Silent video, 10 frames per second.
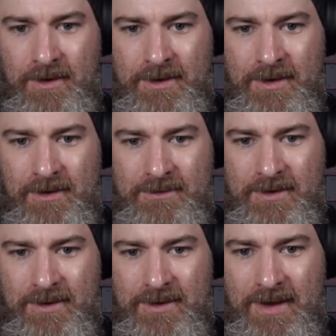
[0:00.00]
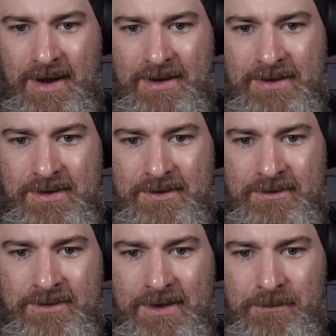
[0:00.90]
I can't take any
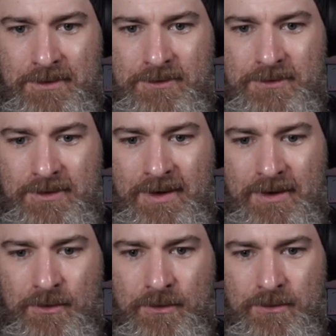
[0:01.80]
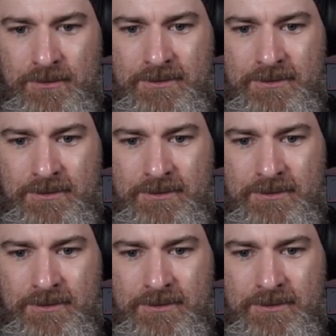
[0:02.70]
damage at all,